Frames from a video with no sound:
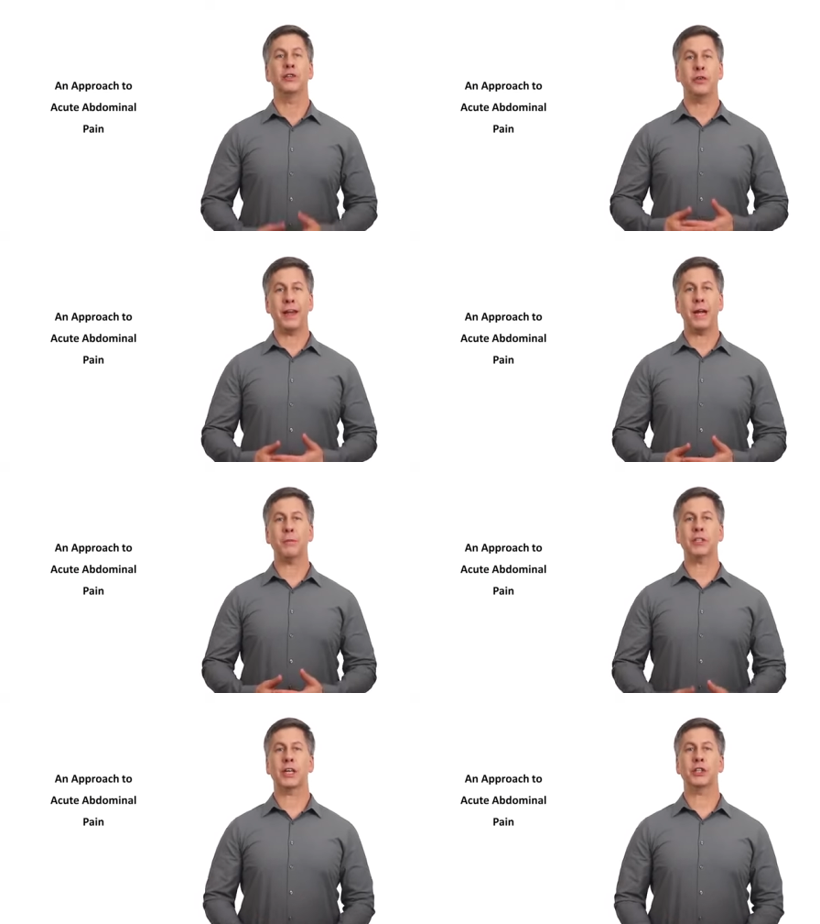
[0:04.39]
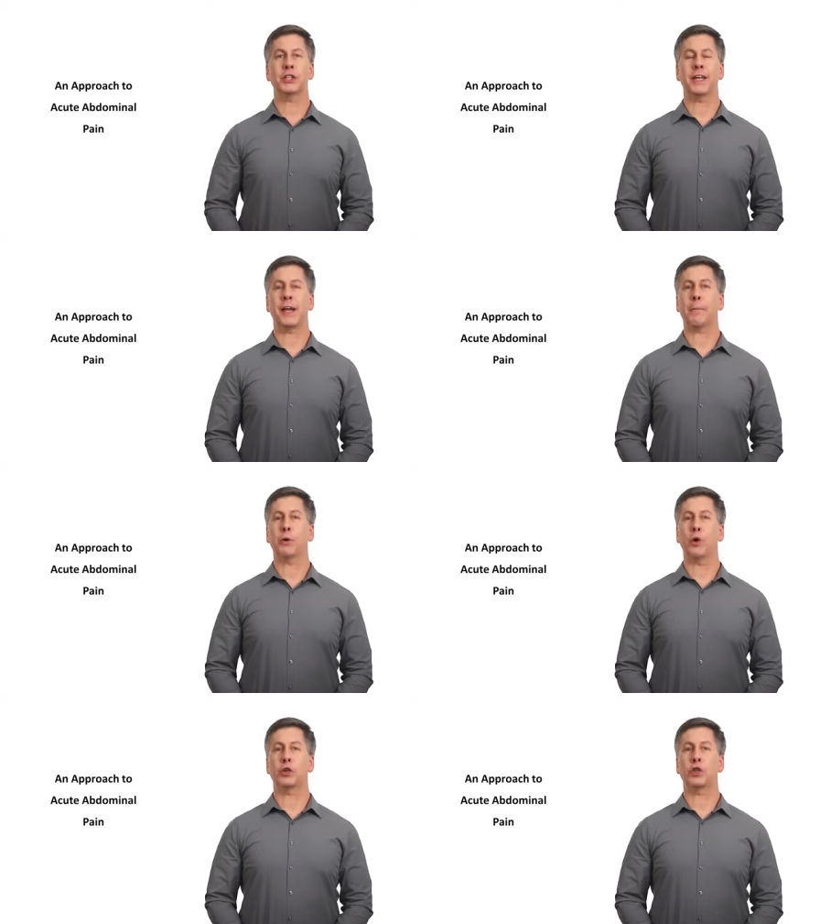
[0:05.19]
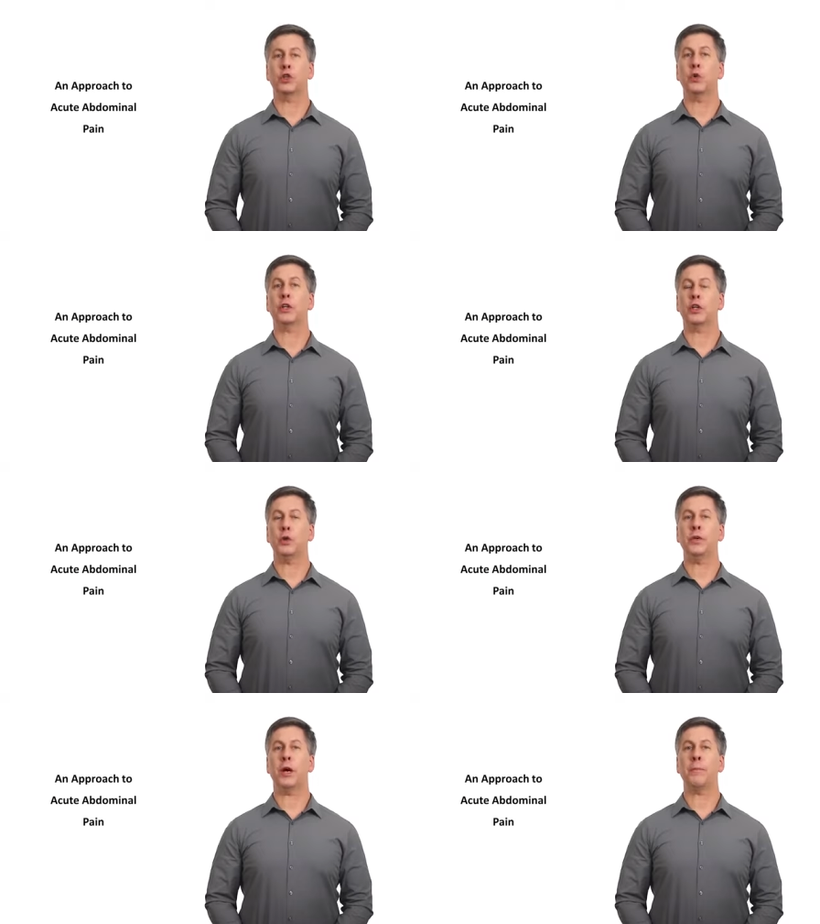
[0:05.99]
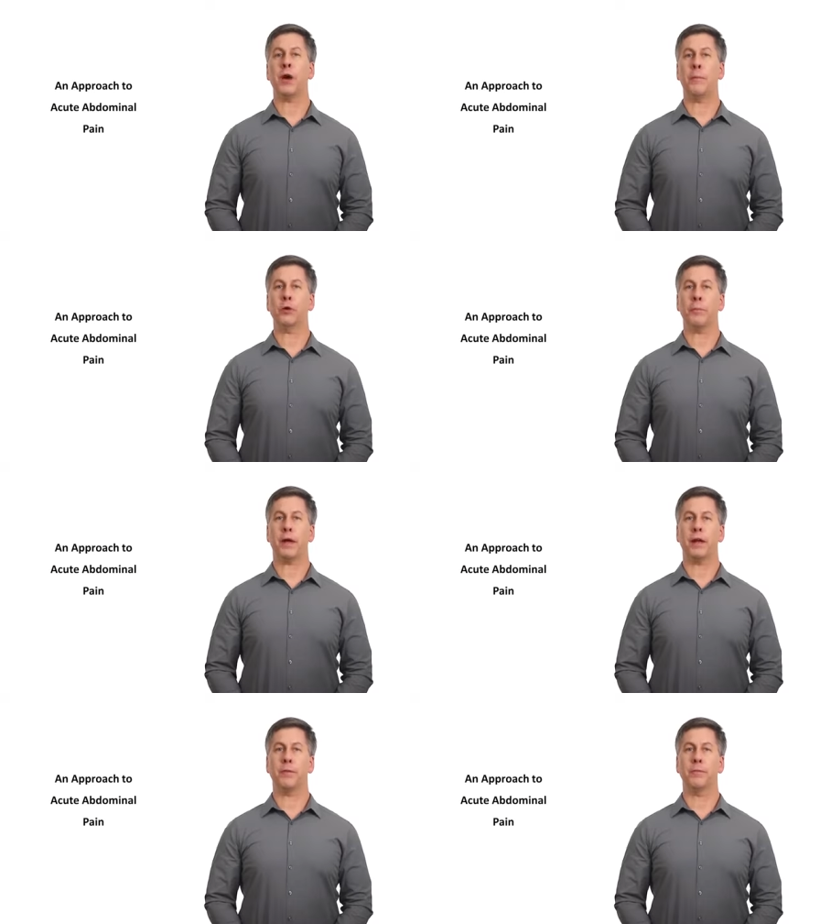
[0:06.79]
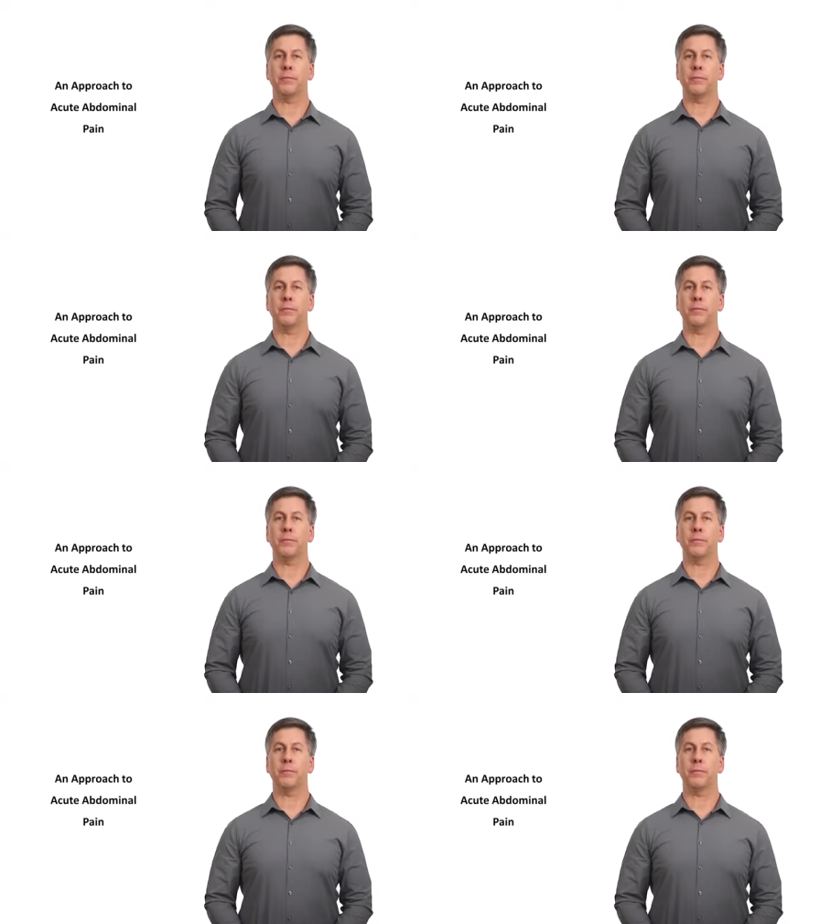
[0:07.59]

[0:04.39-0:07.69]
Today I'm discussing an approach to acute abdominal pain.